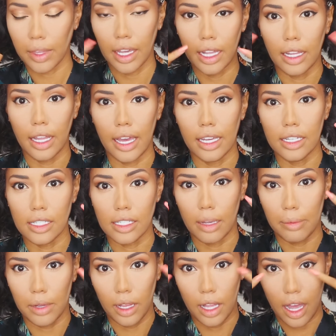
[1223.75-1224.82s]
It lightens
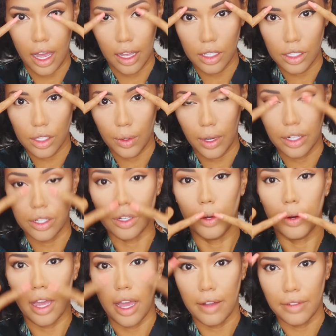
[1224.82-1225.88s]
up the line so I
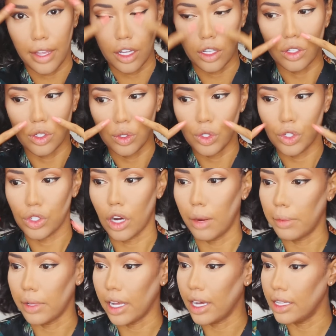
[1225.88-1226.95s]
don't have like two
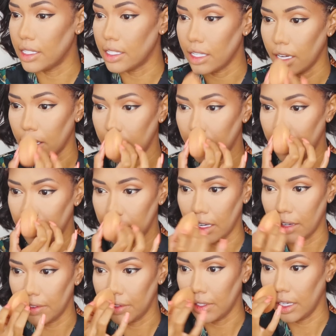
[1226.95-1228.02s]
sharp lines there. It
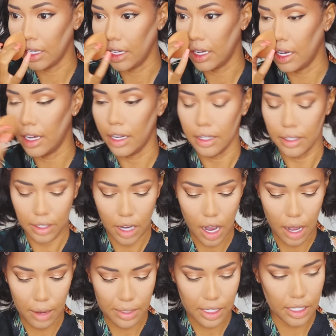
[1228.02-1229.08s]
definitely
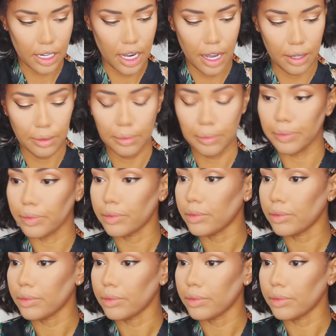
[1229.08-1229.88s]
calms it down.